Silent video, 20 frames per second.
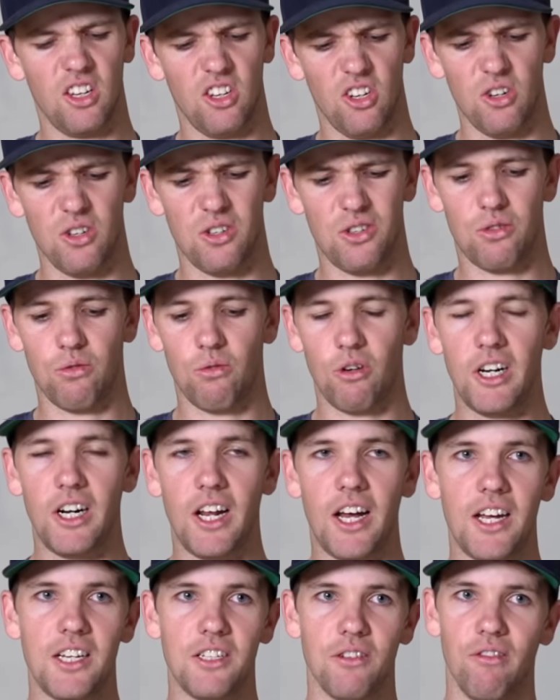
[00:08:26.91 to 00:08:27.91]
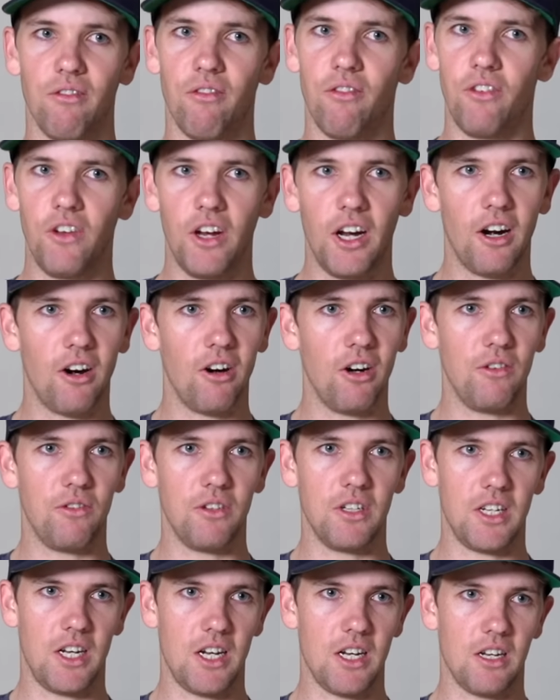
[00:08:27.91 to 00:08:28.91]
those 3 days are very
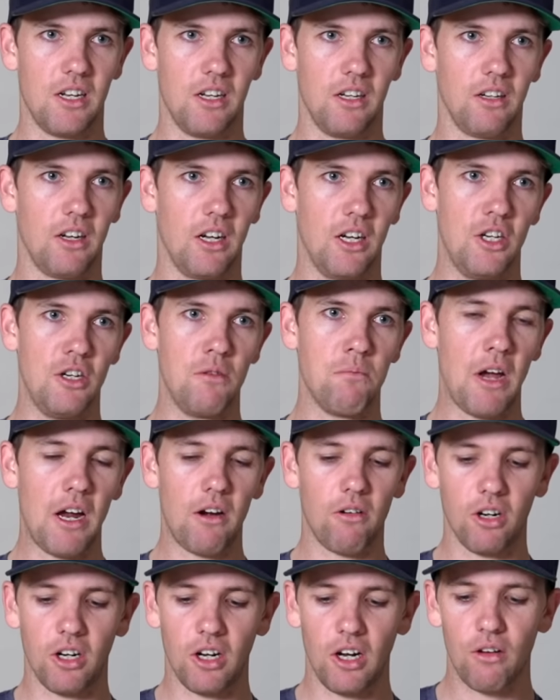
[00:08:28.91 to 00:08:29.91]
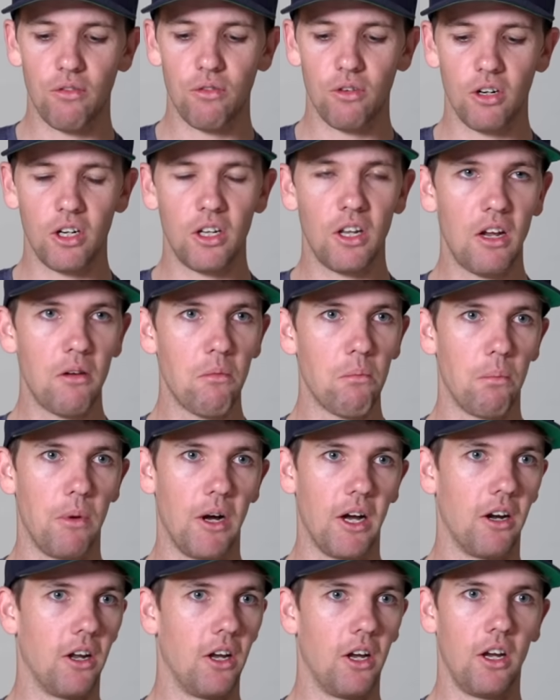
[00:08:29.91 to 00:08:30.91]
fatiguing and you may recover in them,
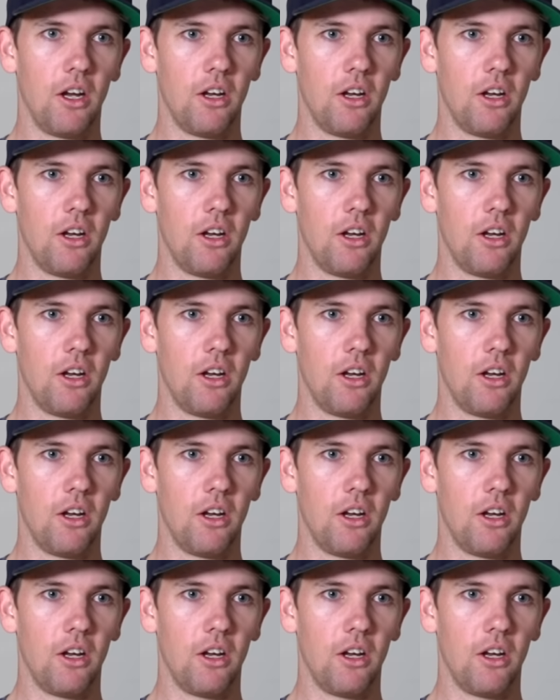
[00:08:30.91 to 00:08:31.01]
but